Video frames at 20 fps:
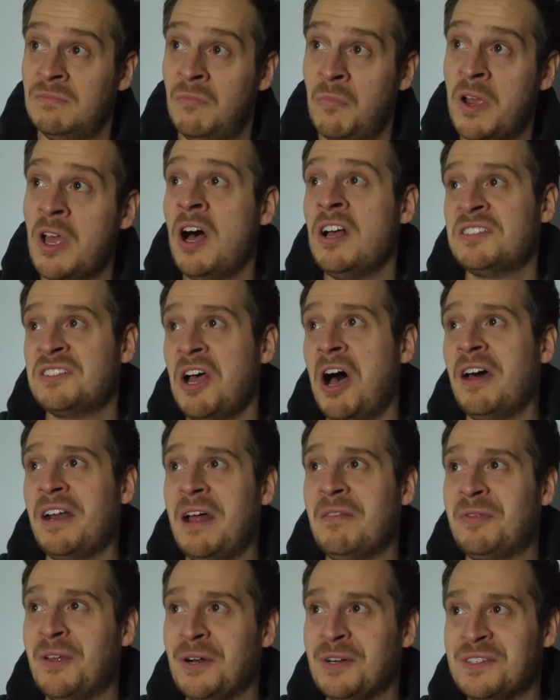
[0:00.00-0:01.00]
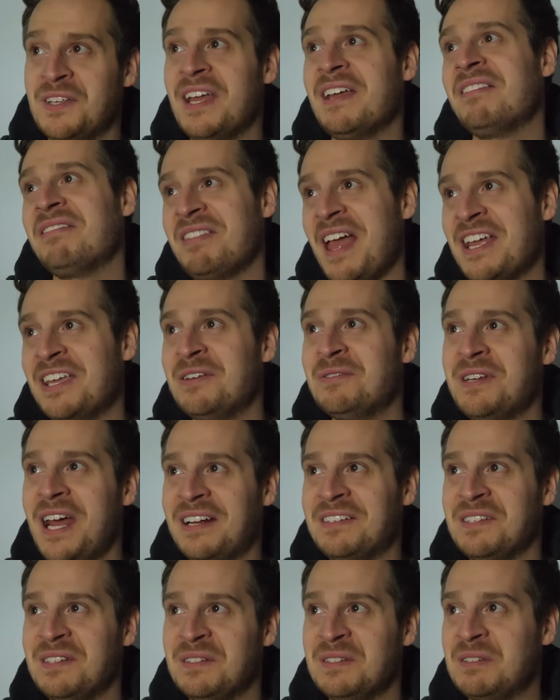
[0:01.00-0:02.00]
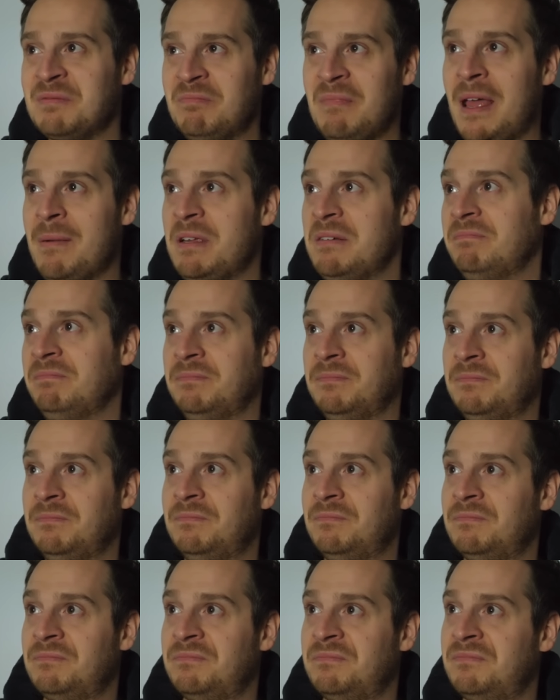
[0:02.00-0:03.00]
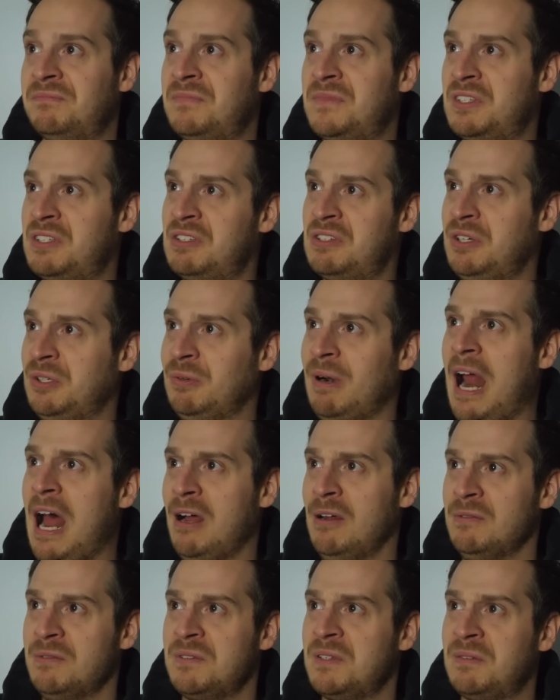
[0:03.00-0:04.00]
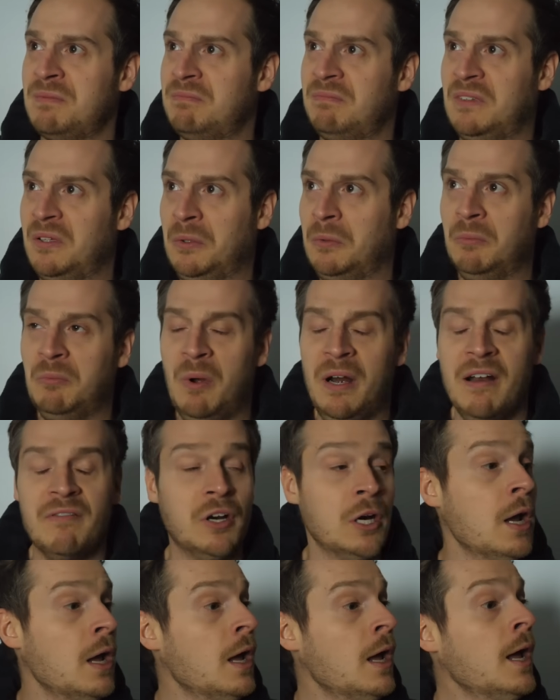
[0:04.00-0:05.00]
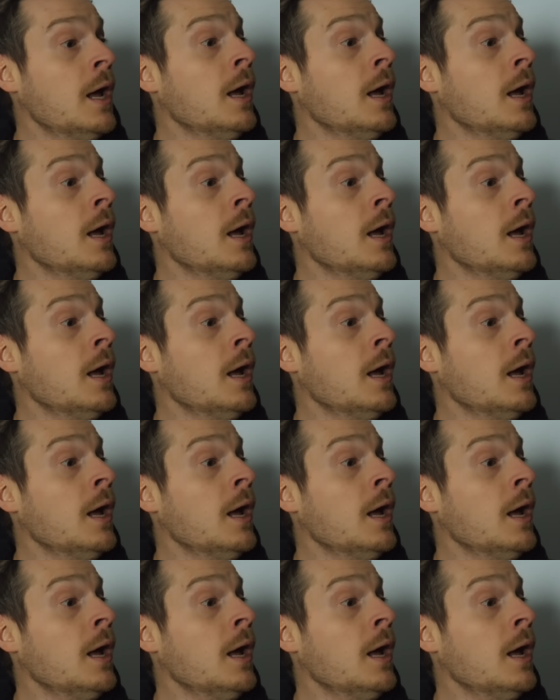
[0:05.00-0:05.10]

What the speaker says: We all saw it on Thursday. Thank you, Texans. I mean, Strouds, whatever.